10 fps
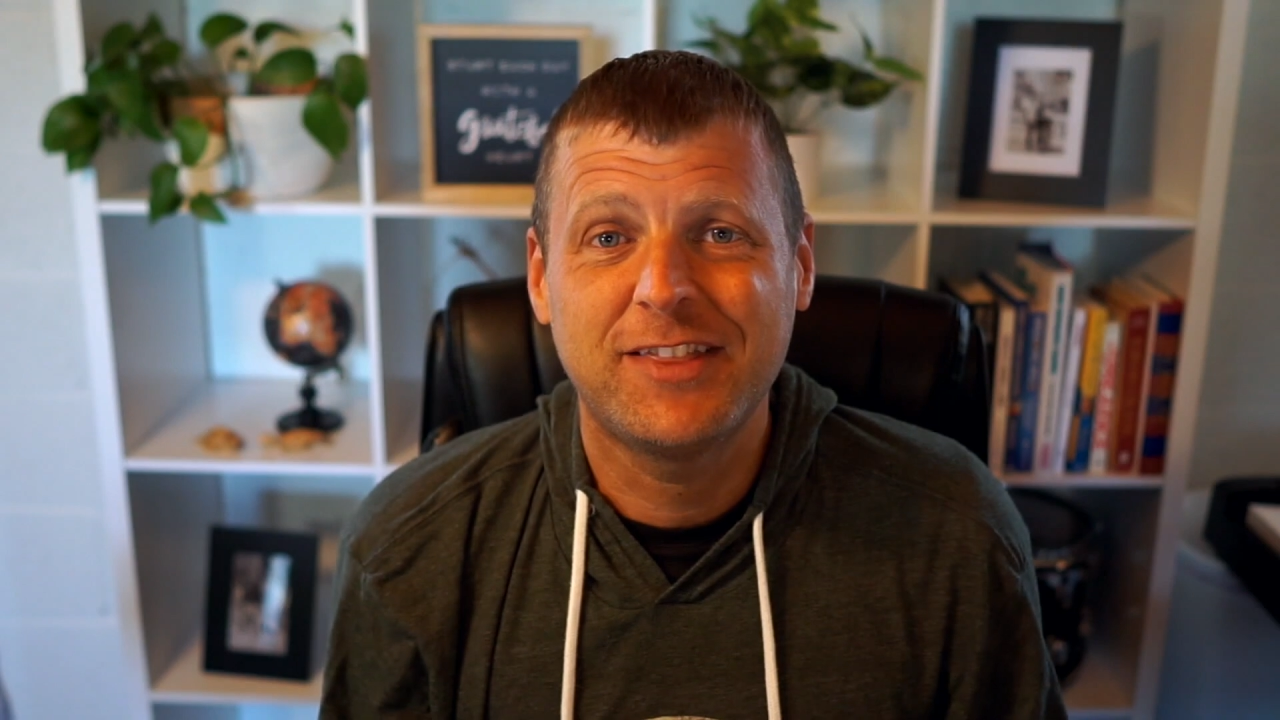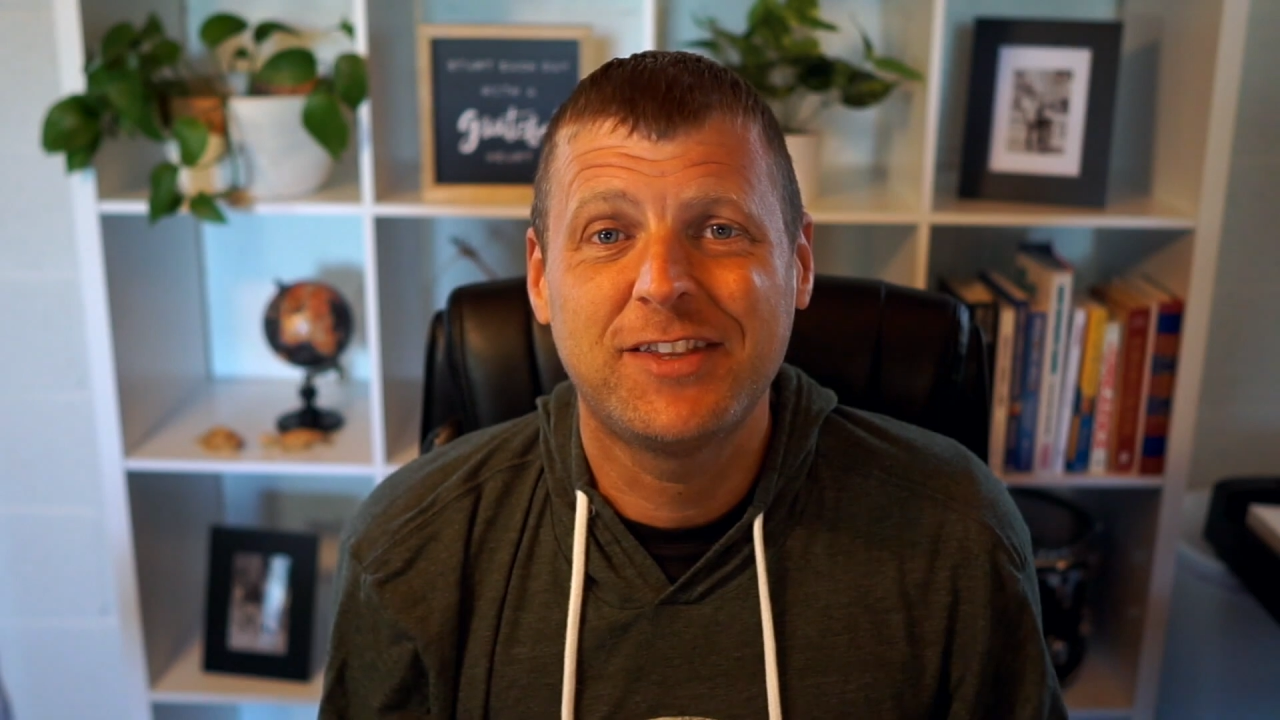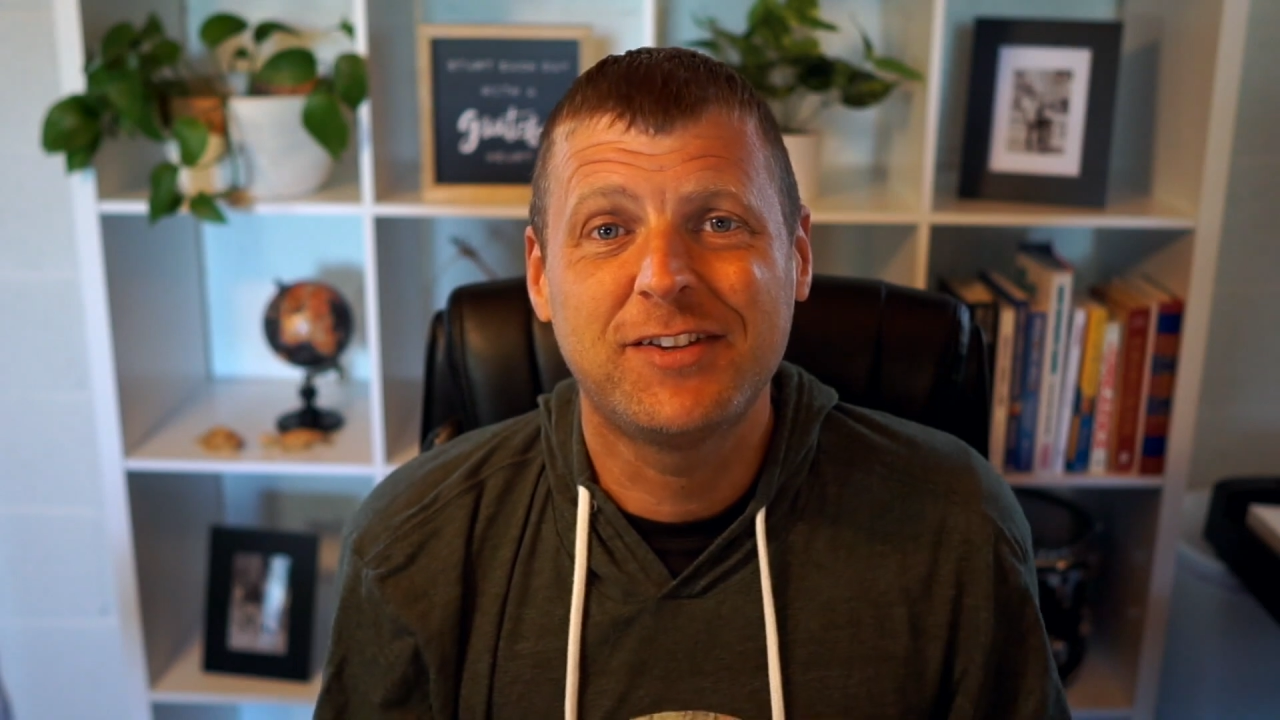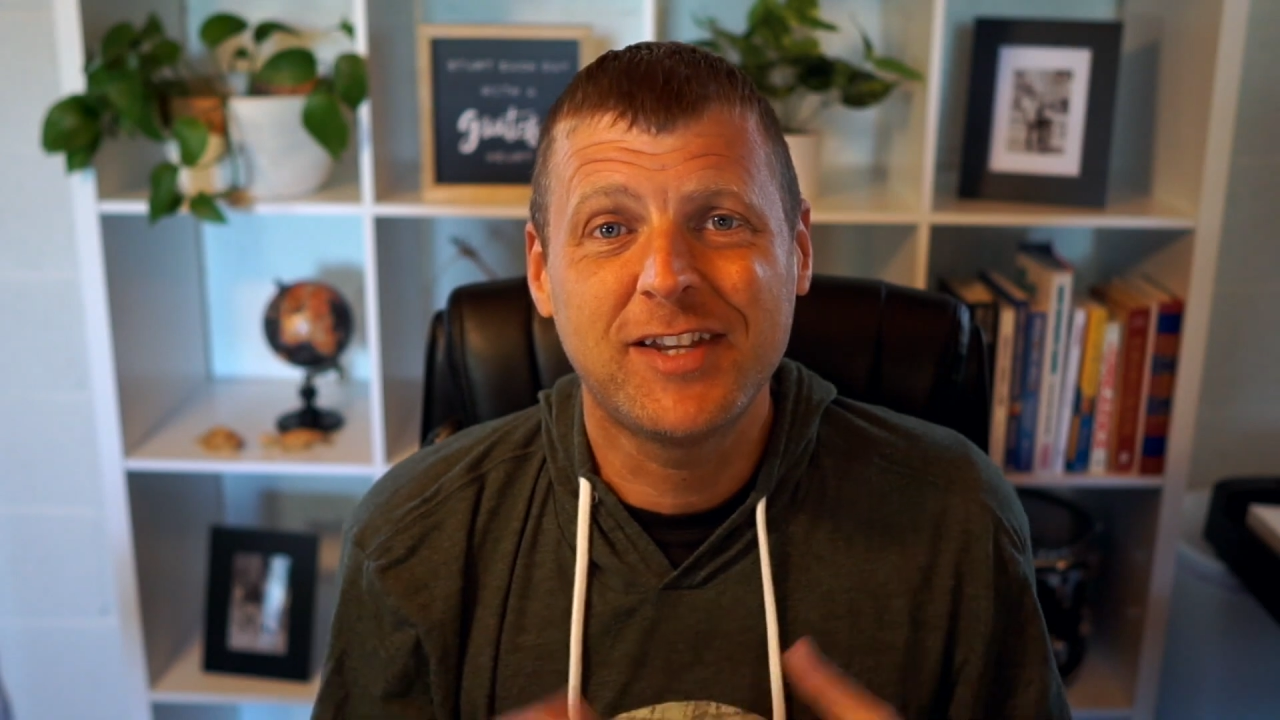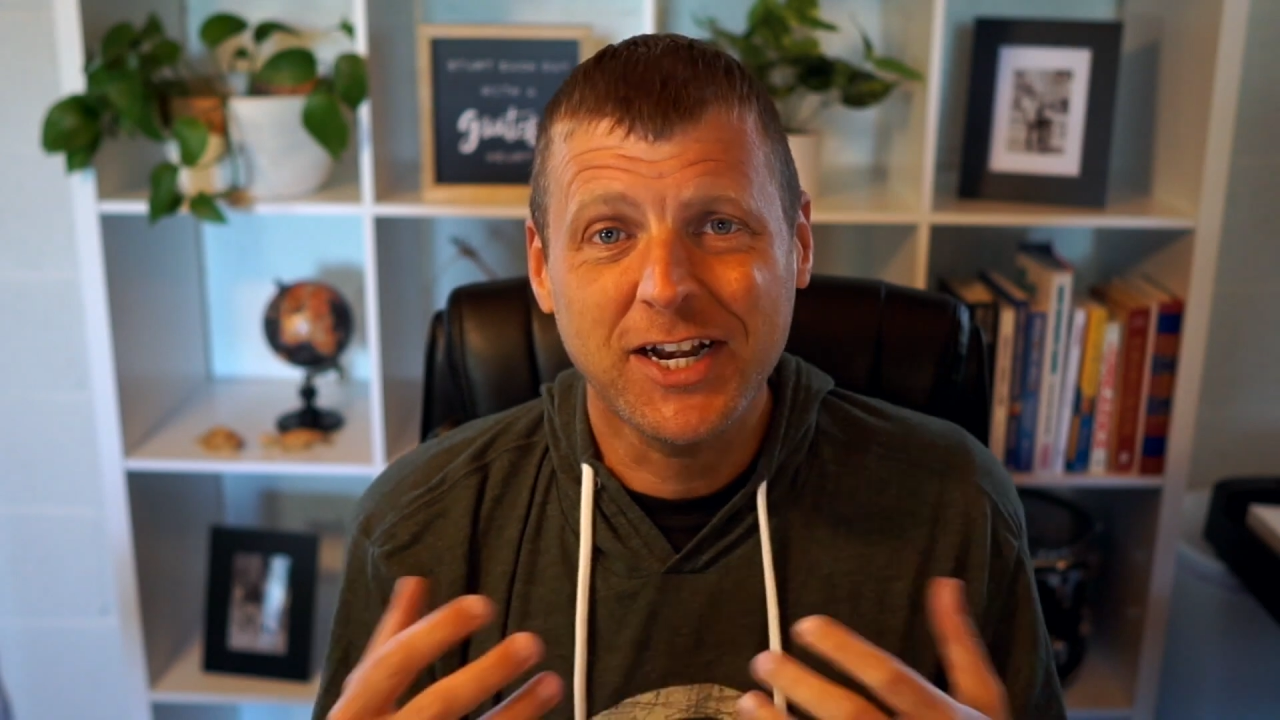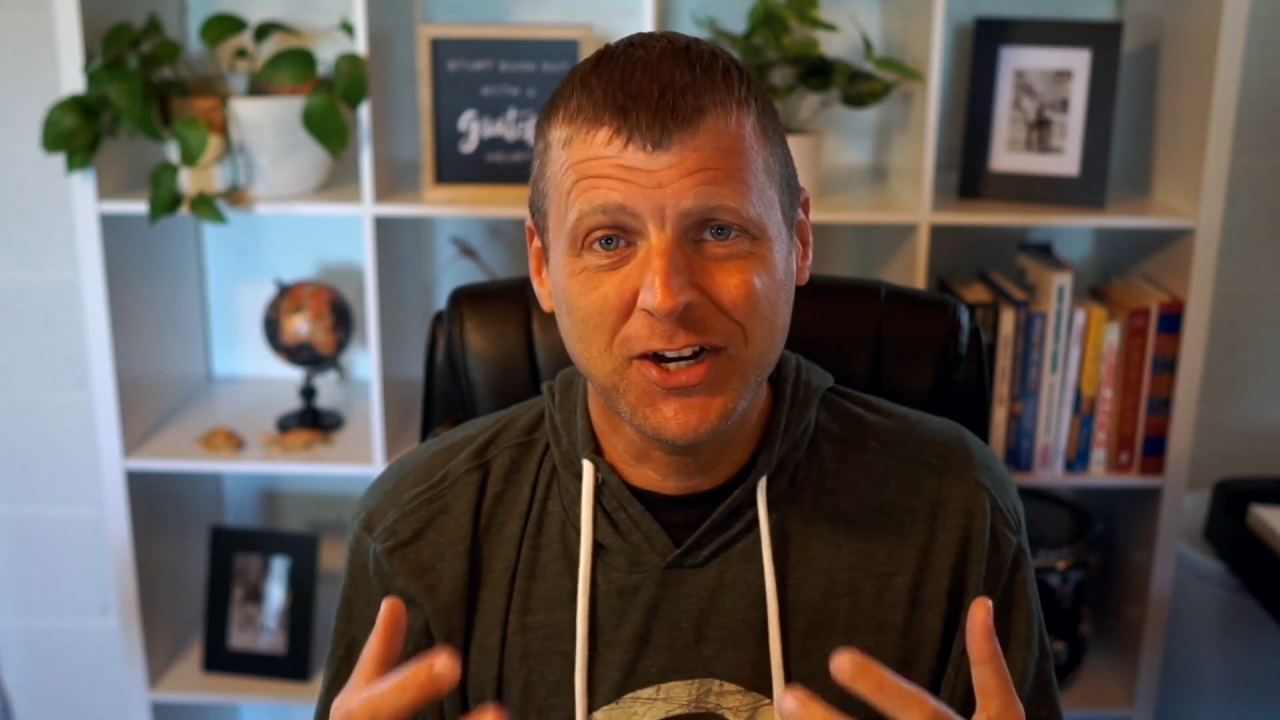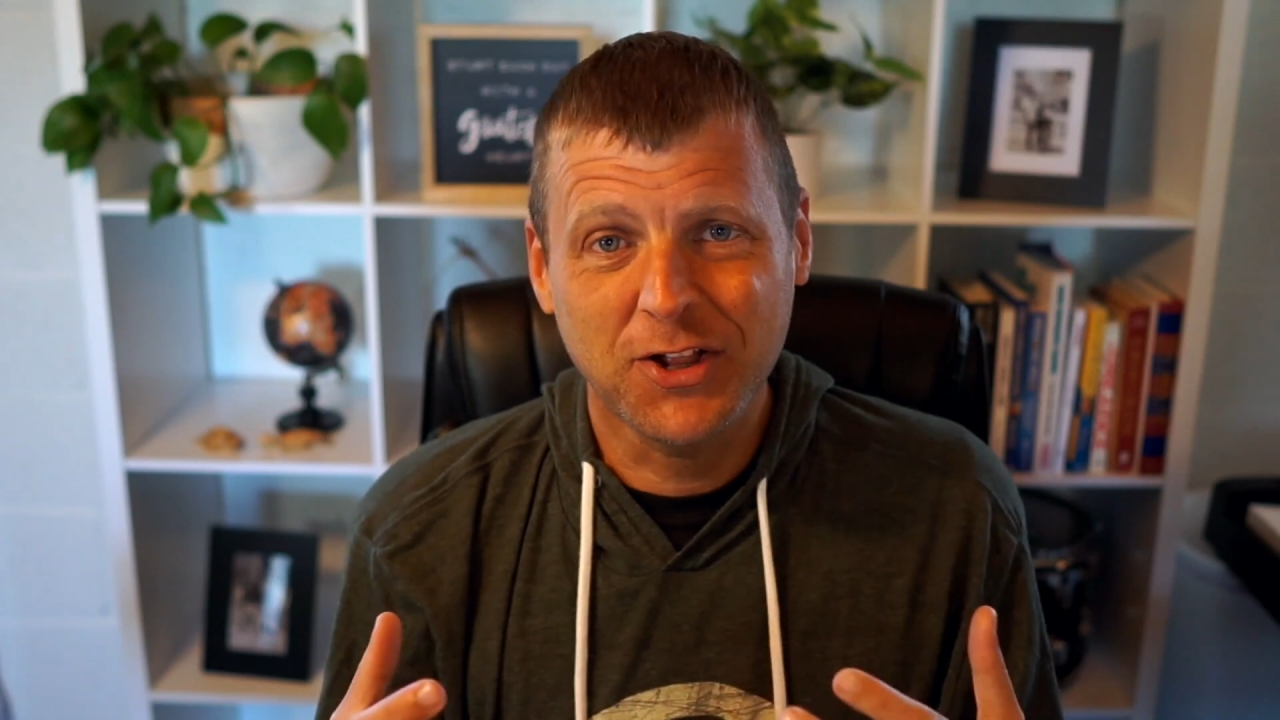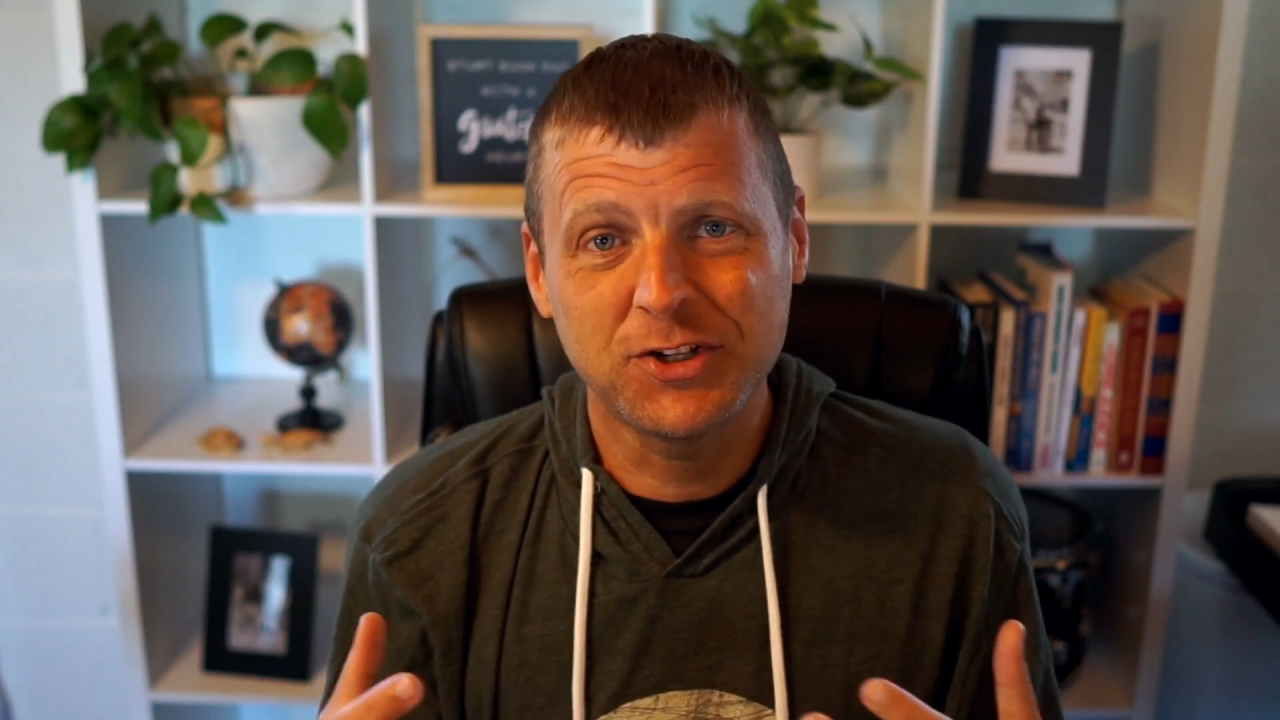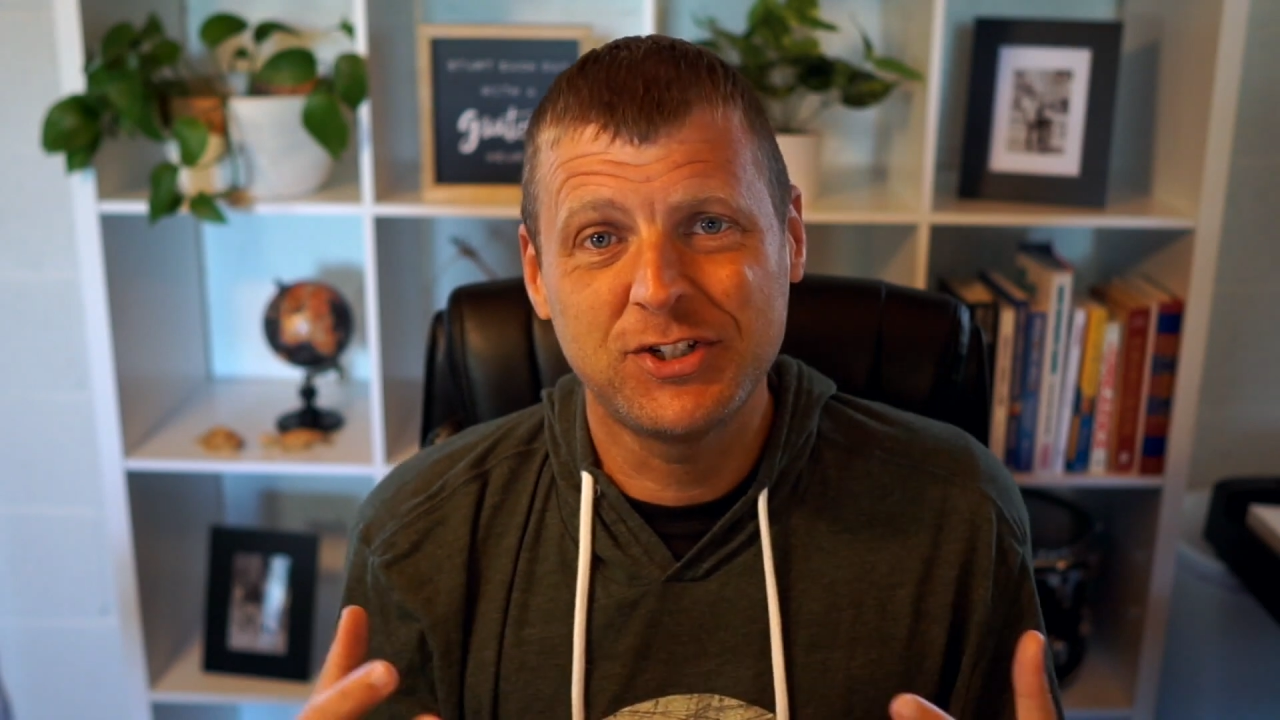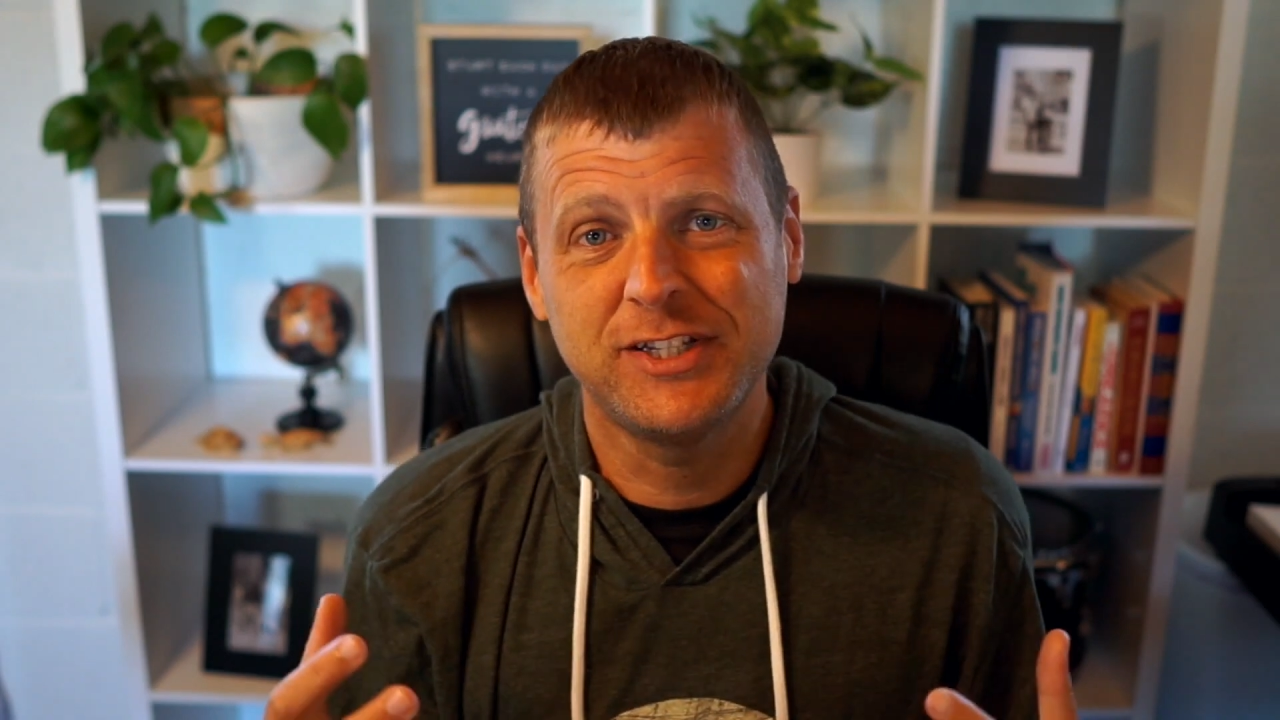
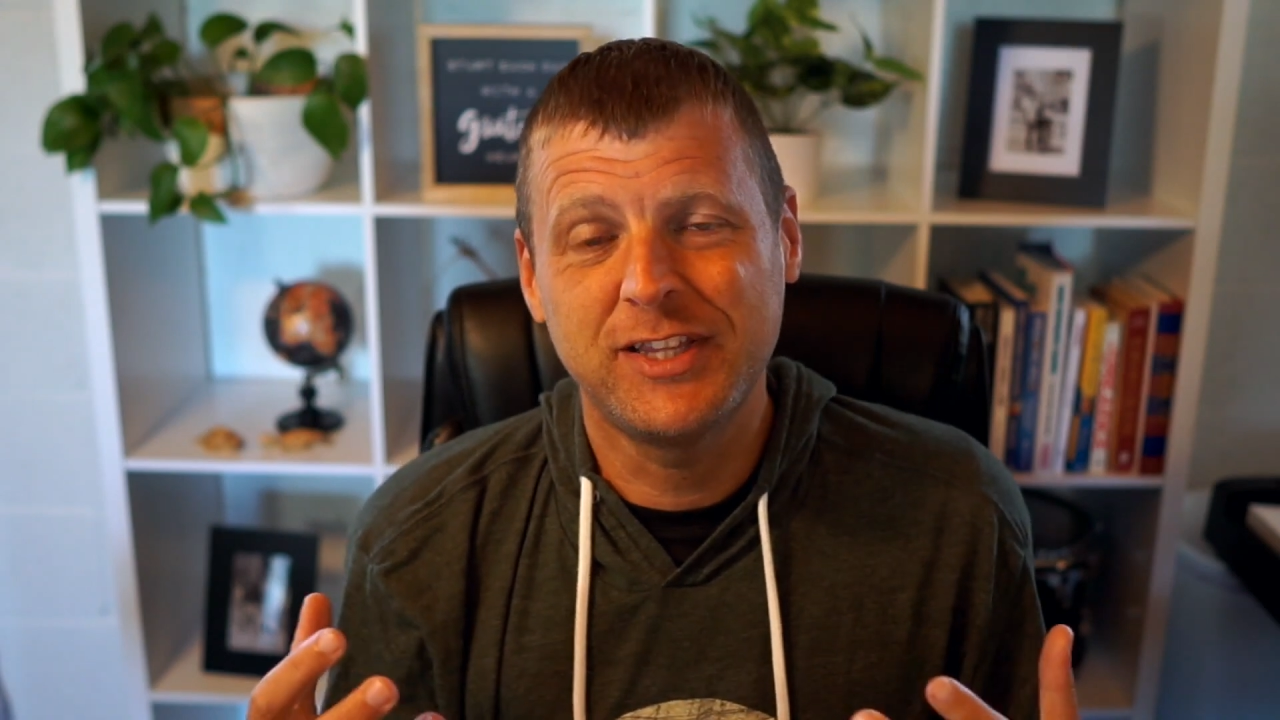technology